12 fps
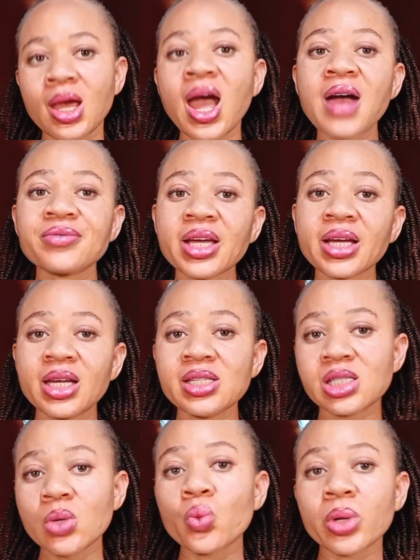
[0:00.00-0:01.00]
After
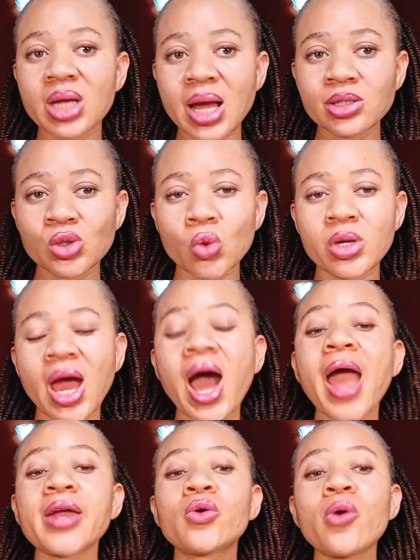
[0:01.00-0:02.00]
cleansing with that toner,
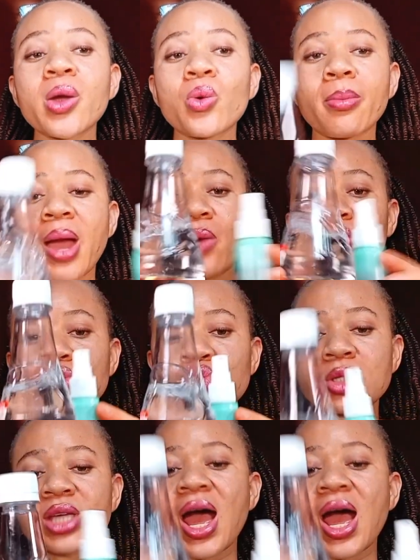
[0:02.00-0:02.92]
I go in with my rose water.